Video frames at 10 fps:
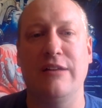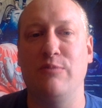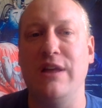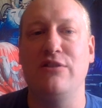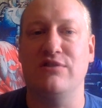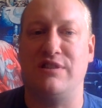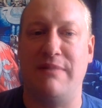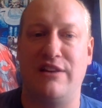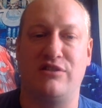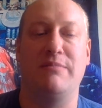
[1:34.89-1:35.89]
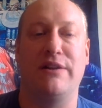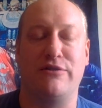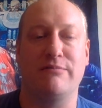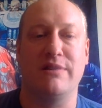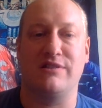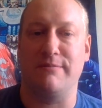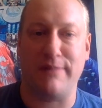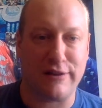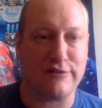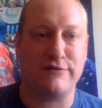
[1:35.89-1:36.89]
we use the master bedroom. It's the
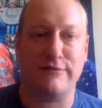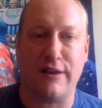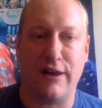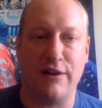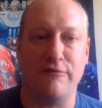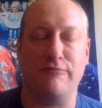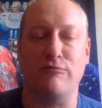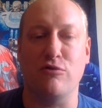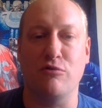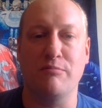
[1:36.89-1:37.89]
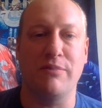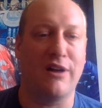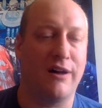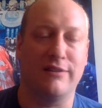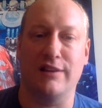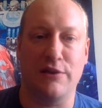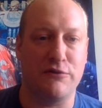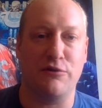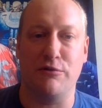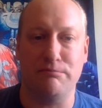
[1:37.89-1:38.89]
biggest kind of room beyond the
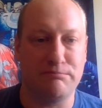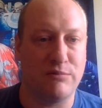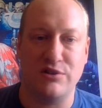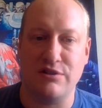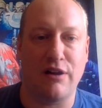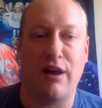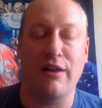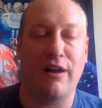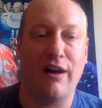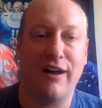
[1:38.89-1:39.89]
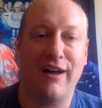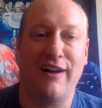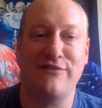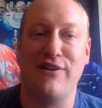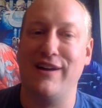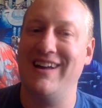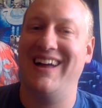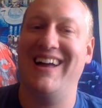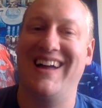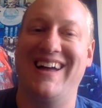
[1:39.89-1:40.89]
living room, which I've
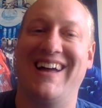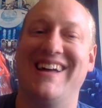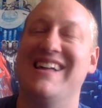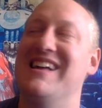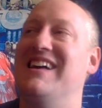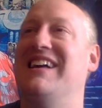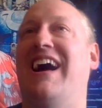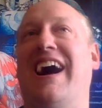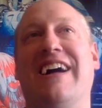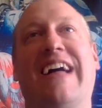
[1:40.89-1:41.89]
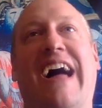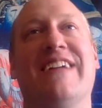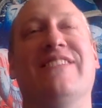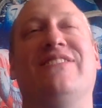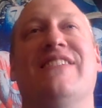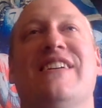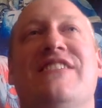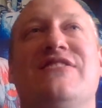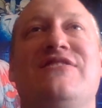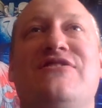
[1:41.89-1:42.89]
I've
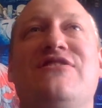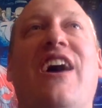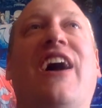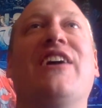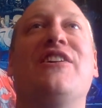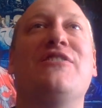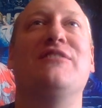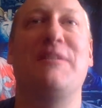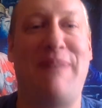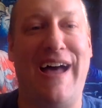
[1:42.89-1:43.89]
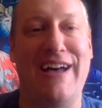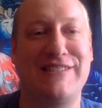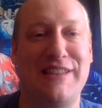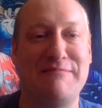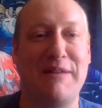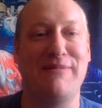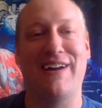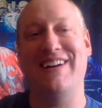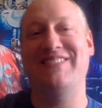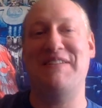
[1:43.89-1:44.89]
argued in the past that maybe
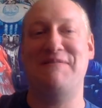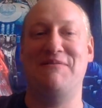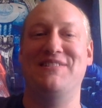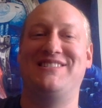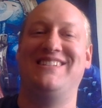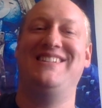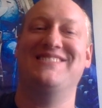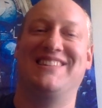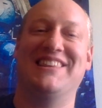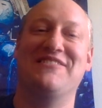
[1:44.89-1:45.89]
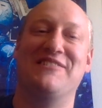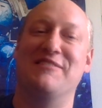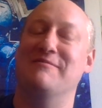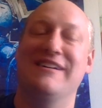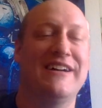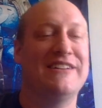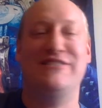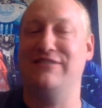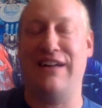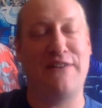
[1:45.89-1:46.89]
we should use the living room.
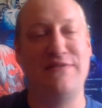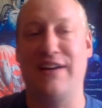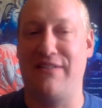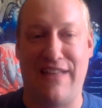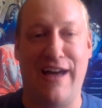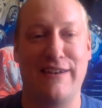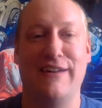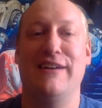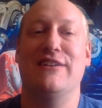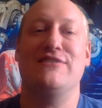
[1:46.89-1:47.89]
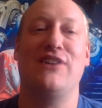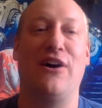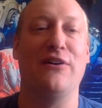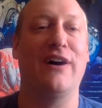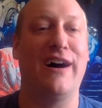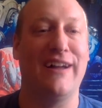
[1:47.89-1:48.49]
She'll have none of that. So